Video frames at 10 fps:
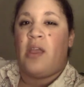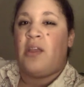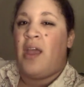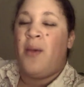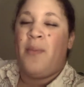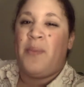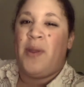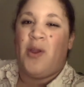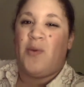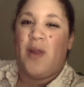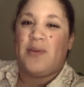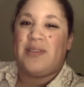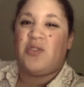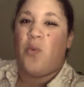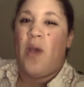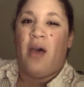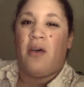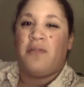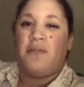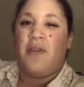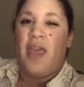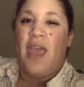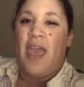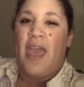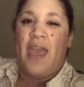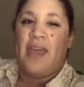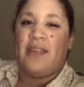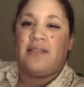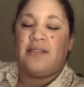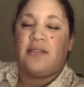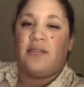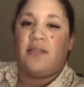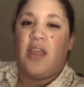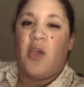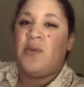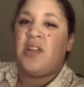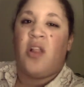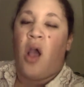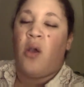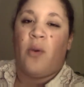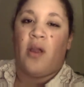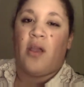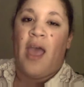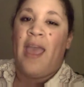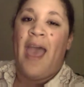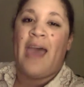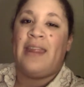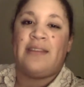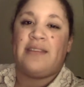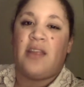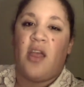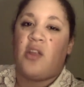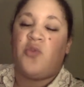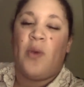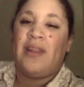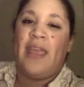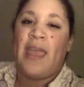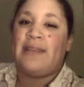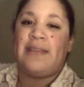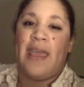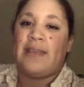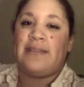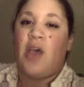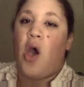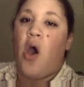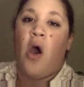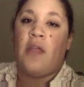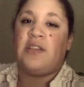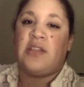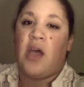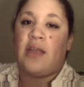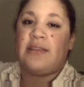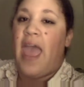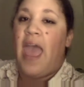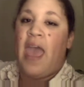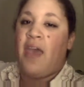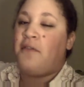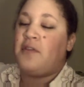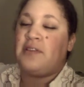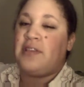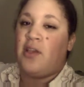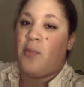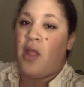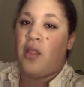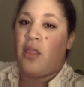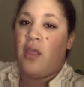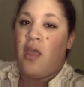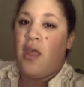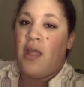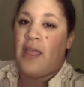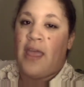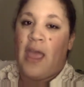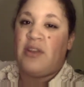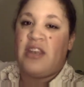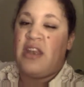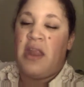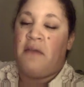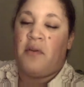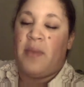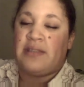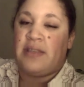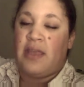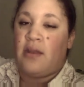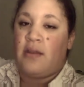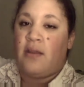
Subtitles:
I got my period when I was 12, and it was clockwork. I had it 28 days on the dot every single month. Like, I would never miss it.